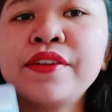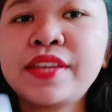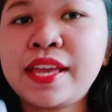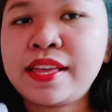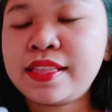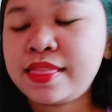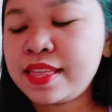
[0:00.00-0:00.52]

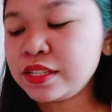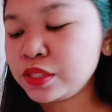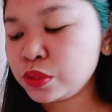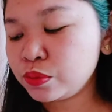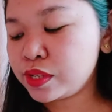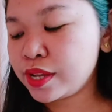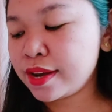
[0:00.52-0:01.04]
Okay,
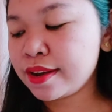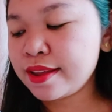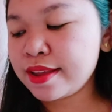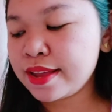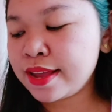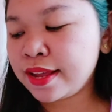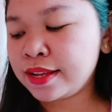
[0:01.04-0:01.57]
this one
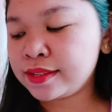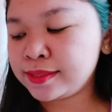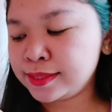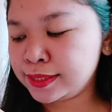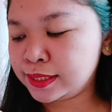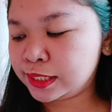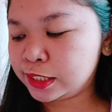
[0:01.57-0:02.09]
is